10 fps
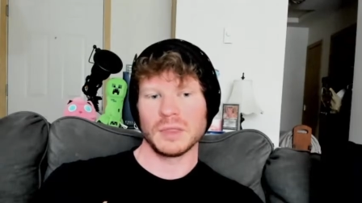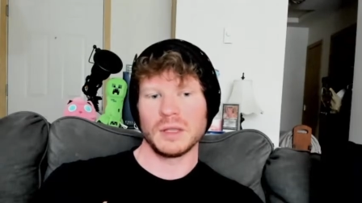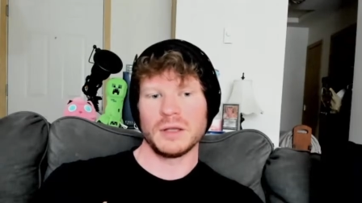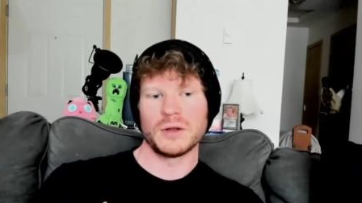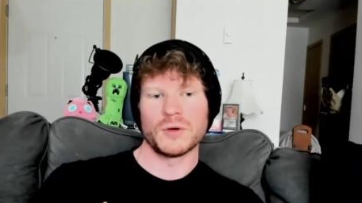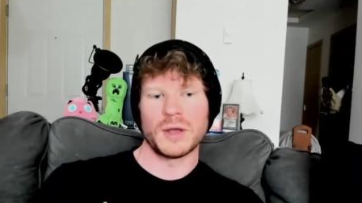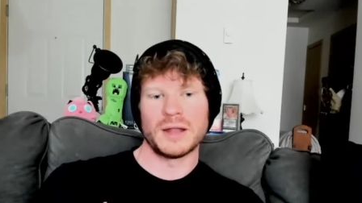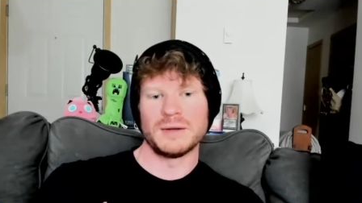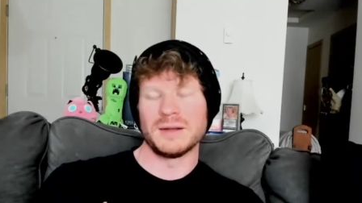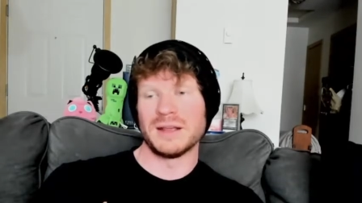
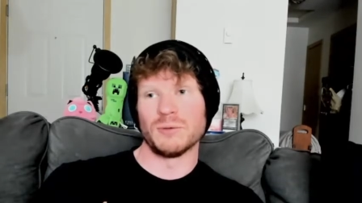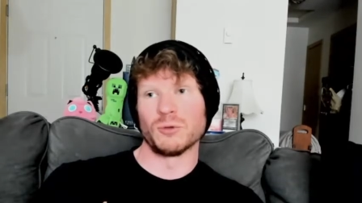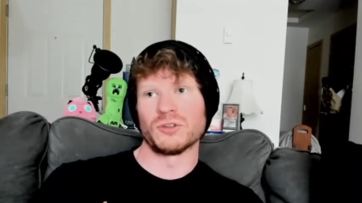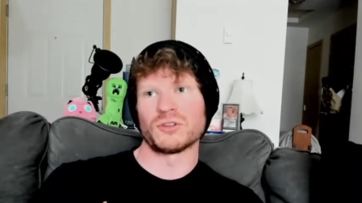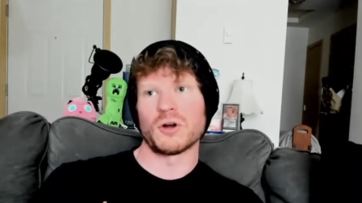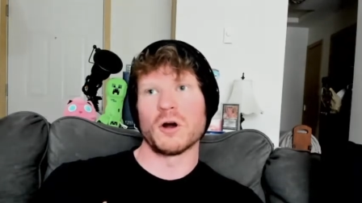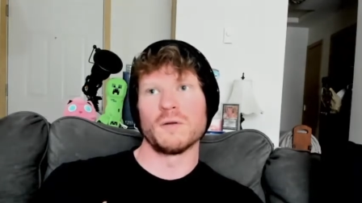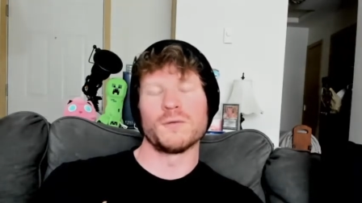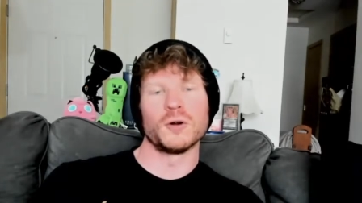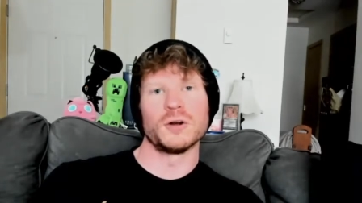and it was hard
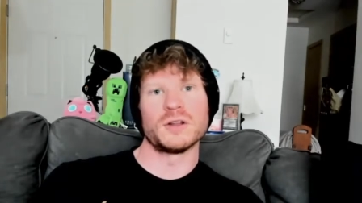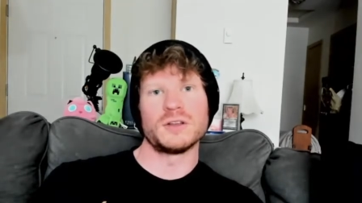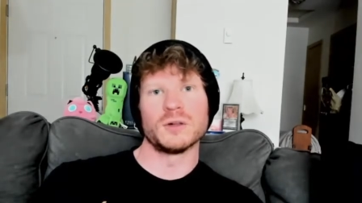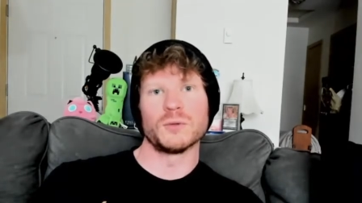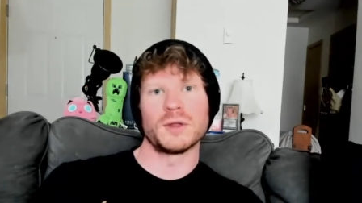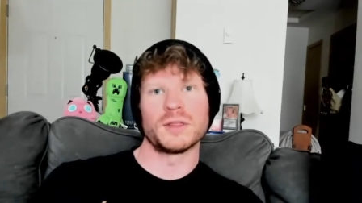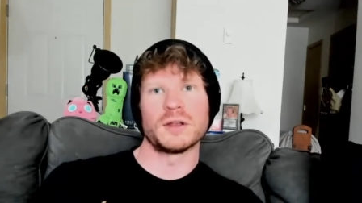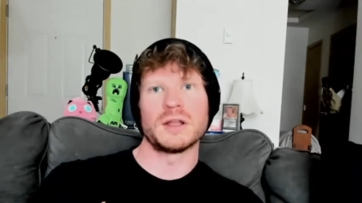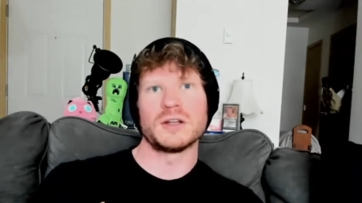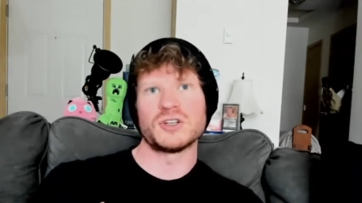for her to deal with,
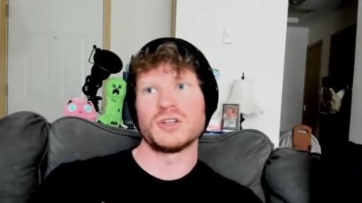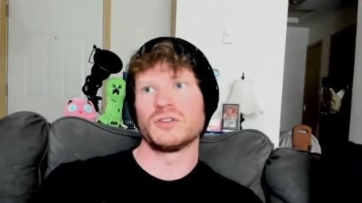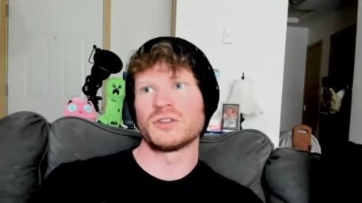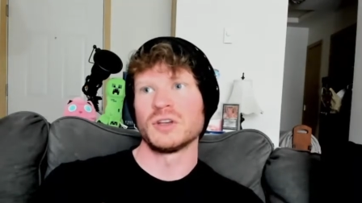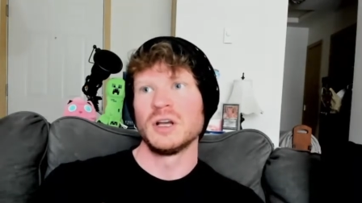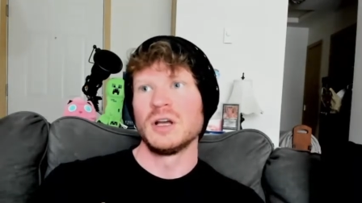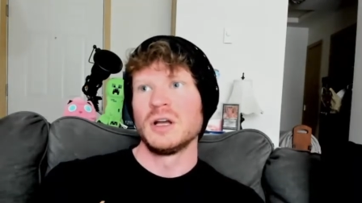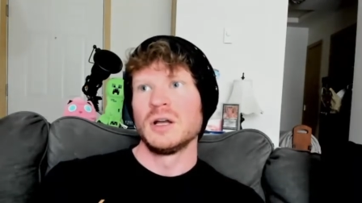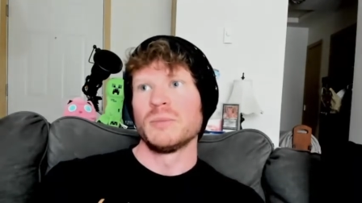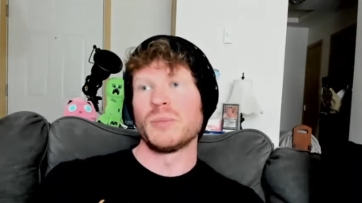and she's
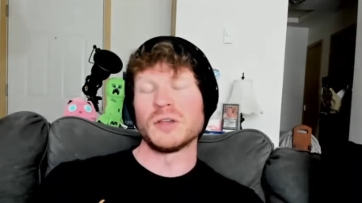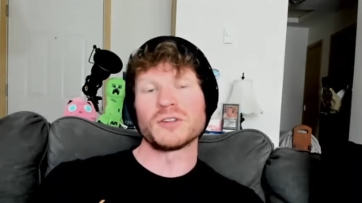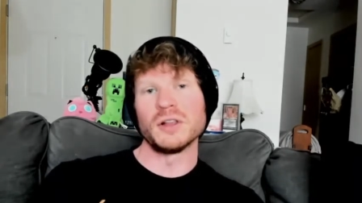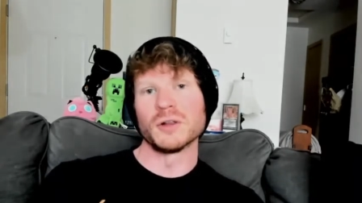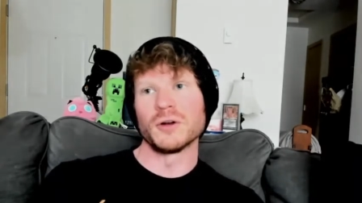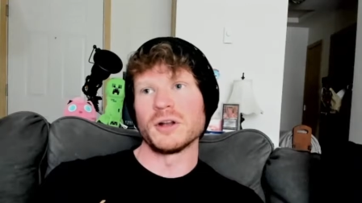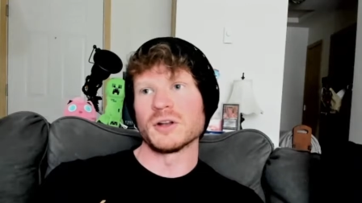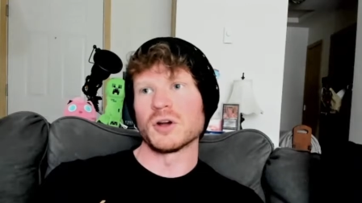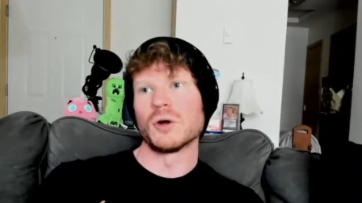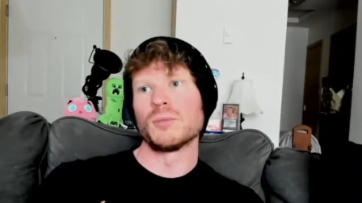basically learning to
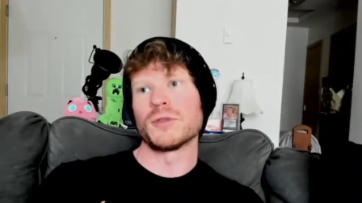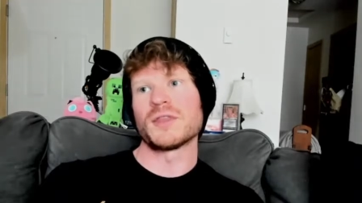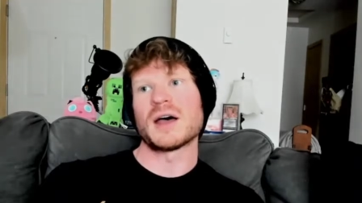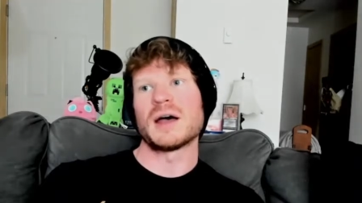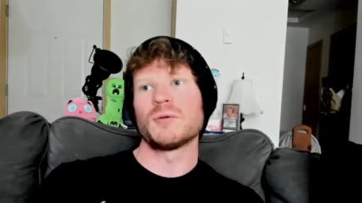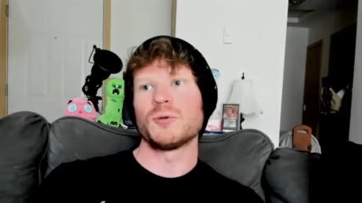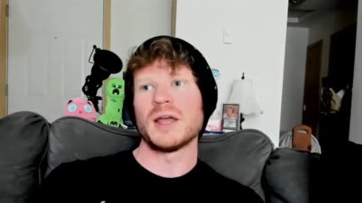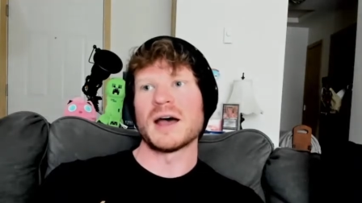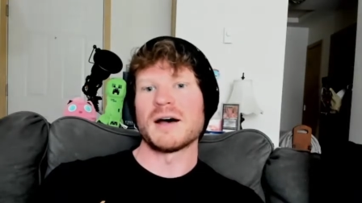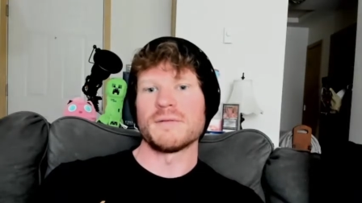cope with that. We
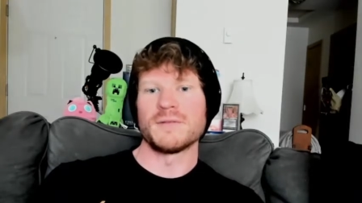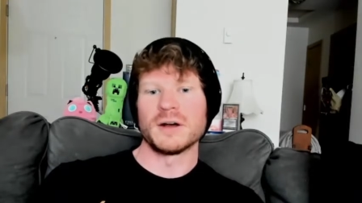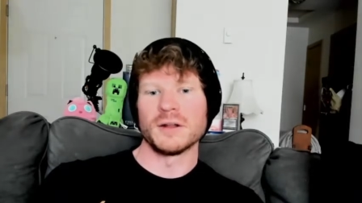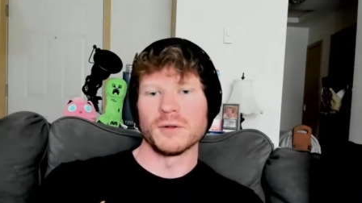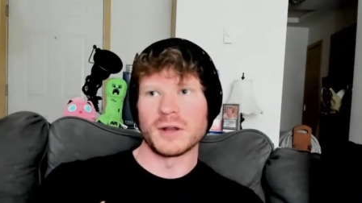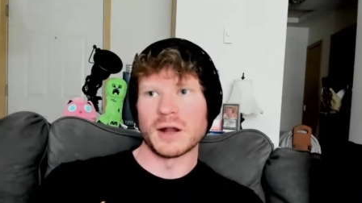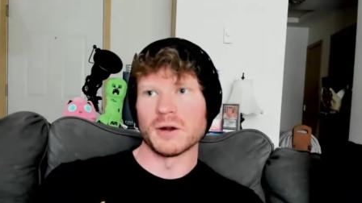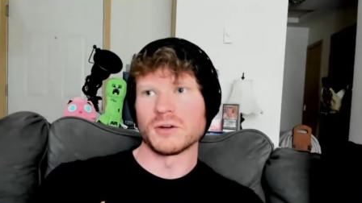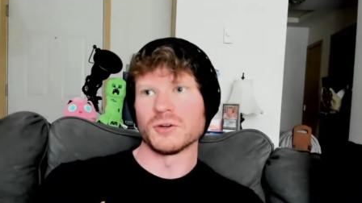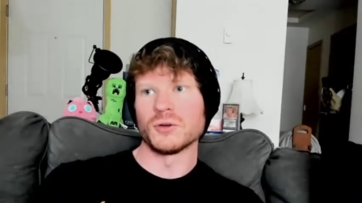have another
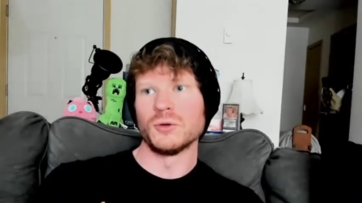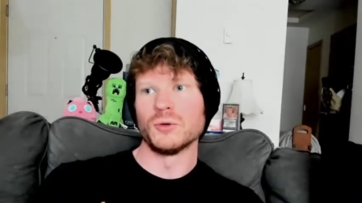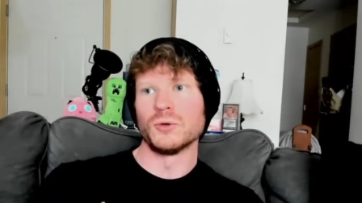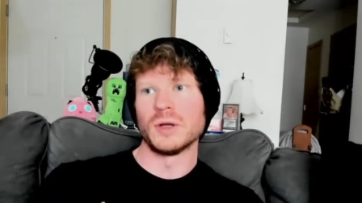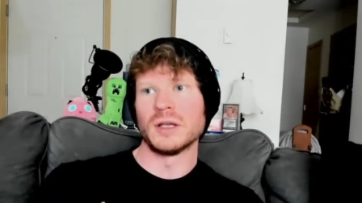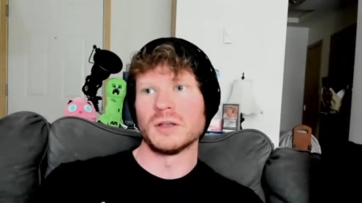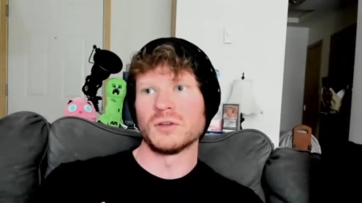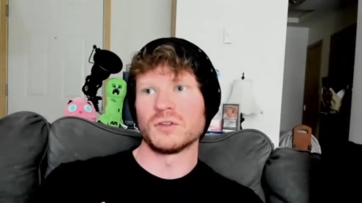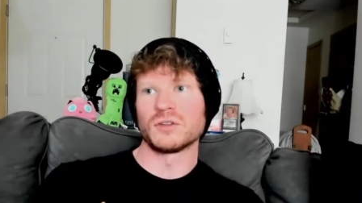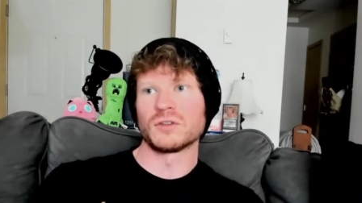character who
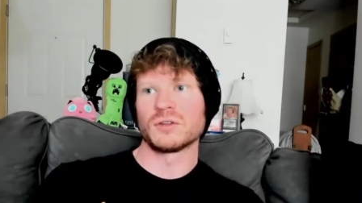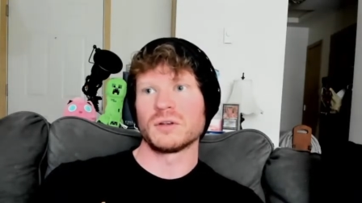is